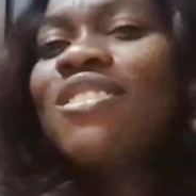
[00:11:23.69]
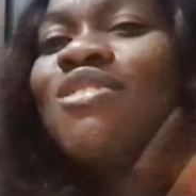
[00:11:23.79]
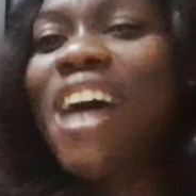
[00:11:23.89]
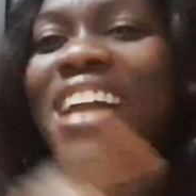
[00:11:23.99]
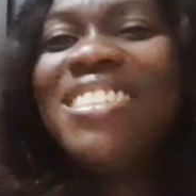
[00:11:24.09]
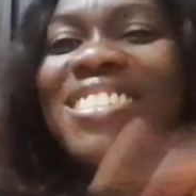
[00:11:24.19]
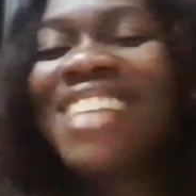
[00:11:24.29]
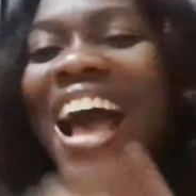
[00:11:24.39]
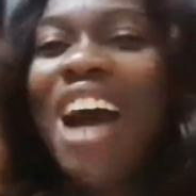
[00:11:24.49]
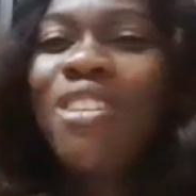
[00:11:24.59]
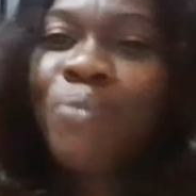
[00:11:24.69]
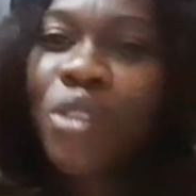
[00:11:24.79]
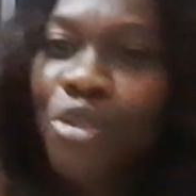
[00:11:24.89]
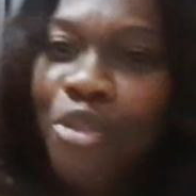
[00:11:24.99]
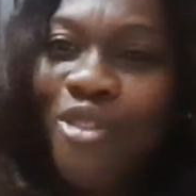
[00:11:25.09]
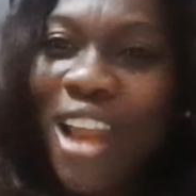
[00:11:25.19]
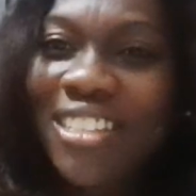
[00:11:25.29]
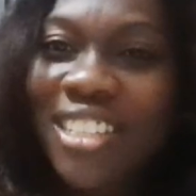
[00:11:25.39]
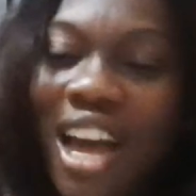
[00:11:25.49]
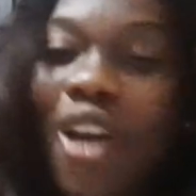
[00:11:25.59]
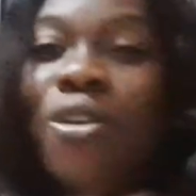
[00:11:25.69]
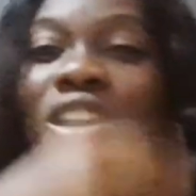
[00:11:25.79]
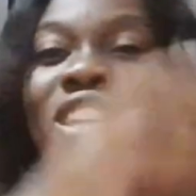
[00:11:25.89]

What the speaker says: to write the sound F. Let's go.